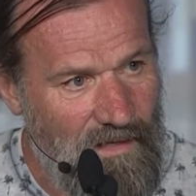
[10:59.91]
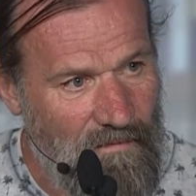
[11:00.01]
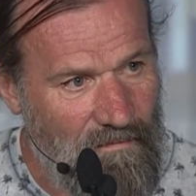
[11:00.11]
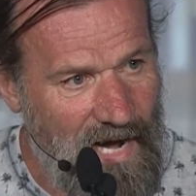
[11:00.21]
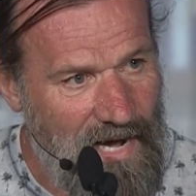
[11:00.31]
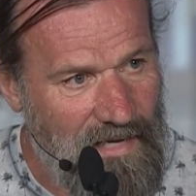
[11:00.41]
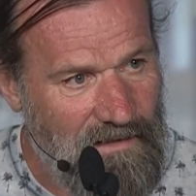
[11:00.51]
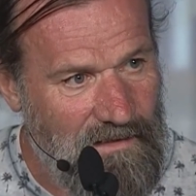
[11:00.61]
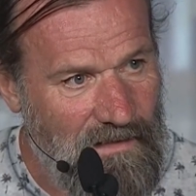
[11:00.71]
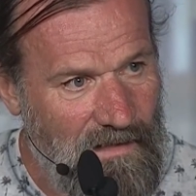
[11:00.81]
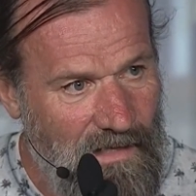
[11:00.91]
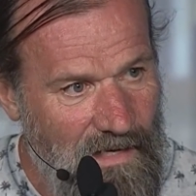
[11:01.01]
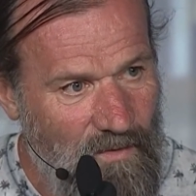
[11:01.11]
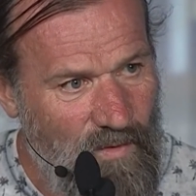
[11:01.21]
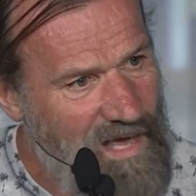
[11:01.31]
mind.
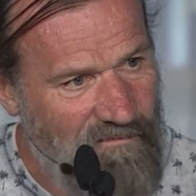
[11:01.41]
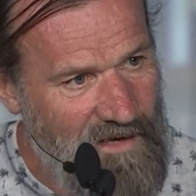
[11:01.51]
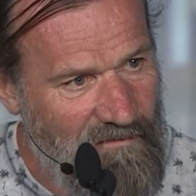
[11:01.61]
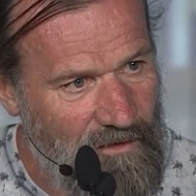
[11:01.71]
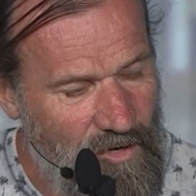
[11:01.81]
We have never